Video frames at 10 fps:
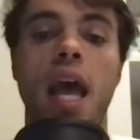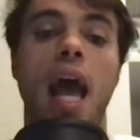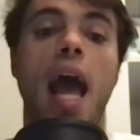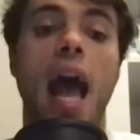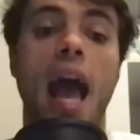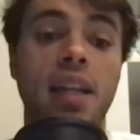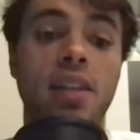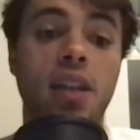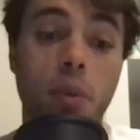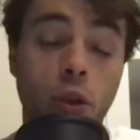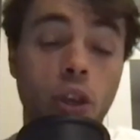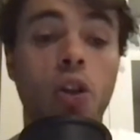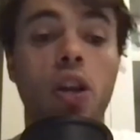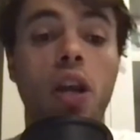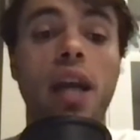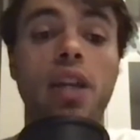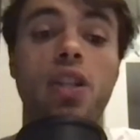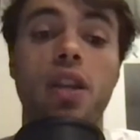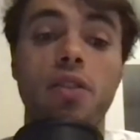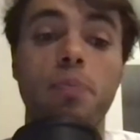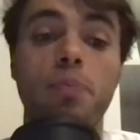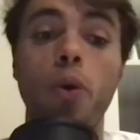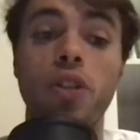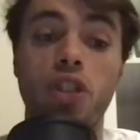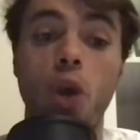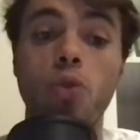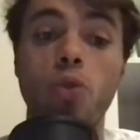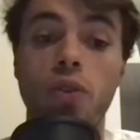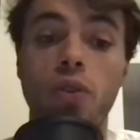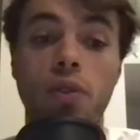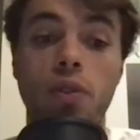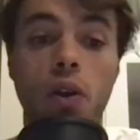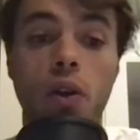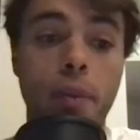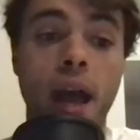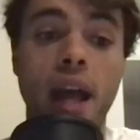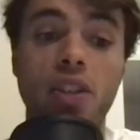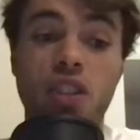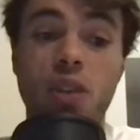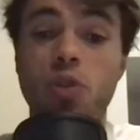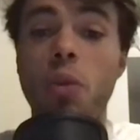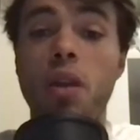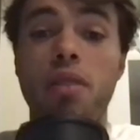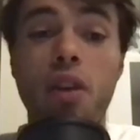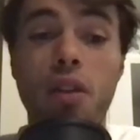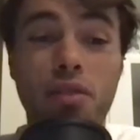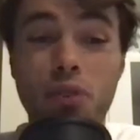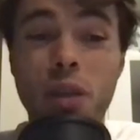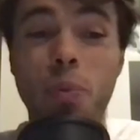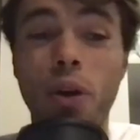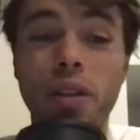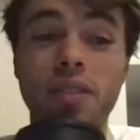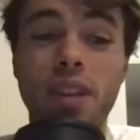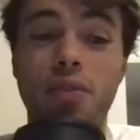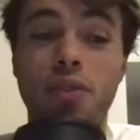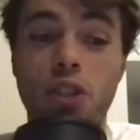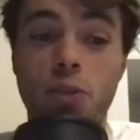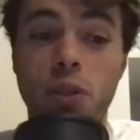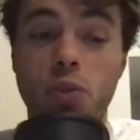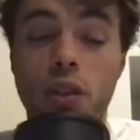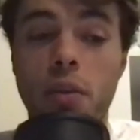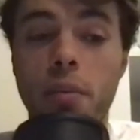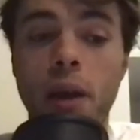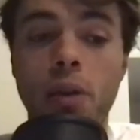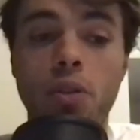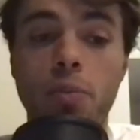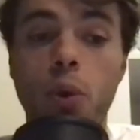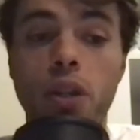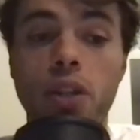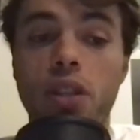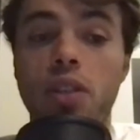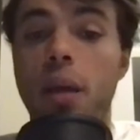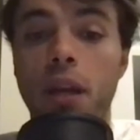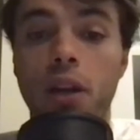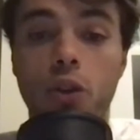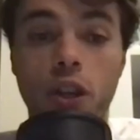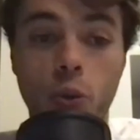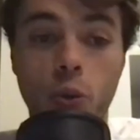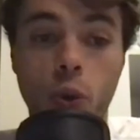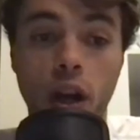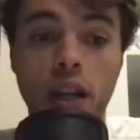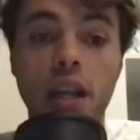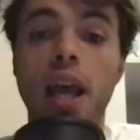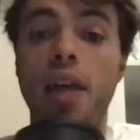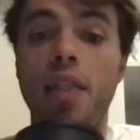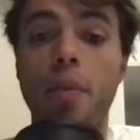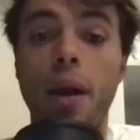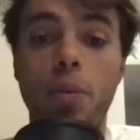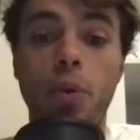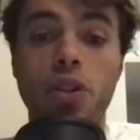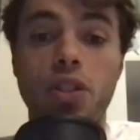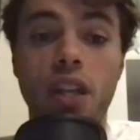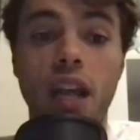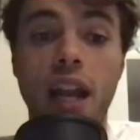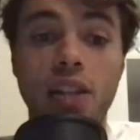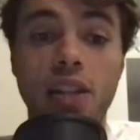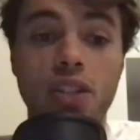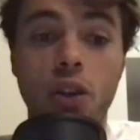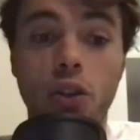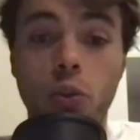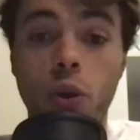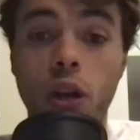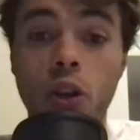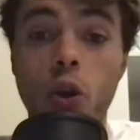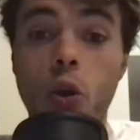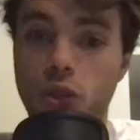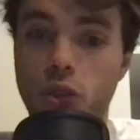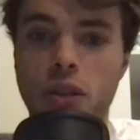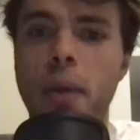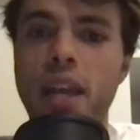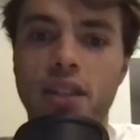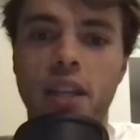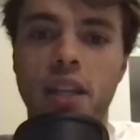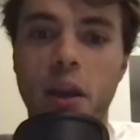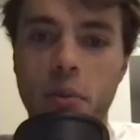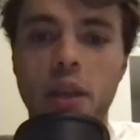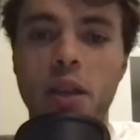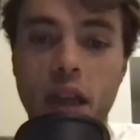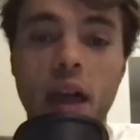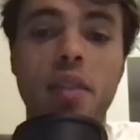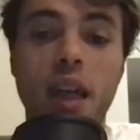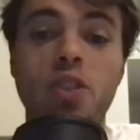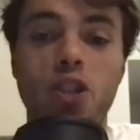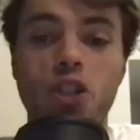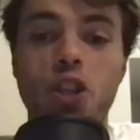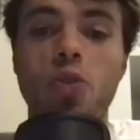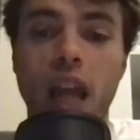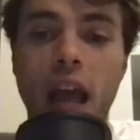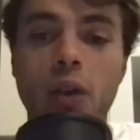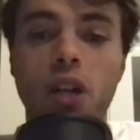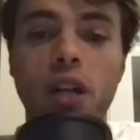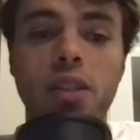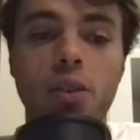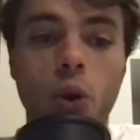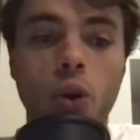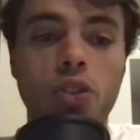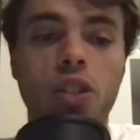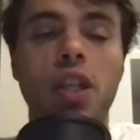And I mean, when you look at actually at the points total of the match, there was only a 3-point difference between the amount of points that Tapia and Coello won and the amount of points that Galán and Chingotto won, which is amazing. I mean, that just shows how tight it was.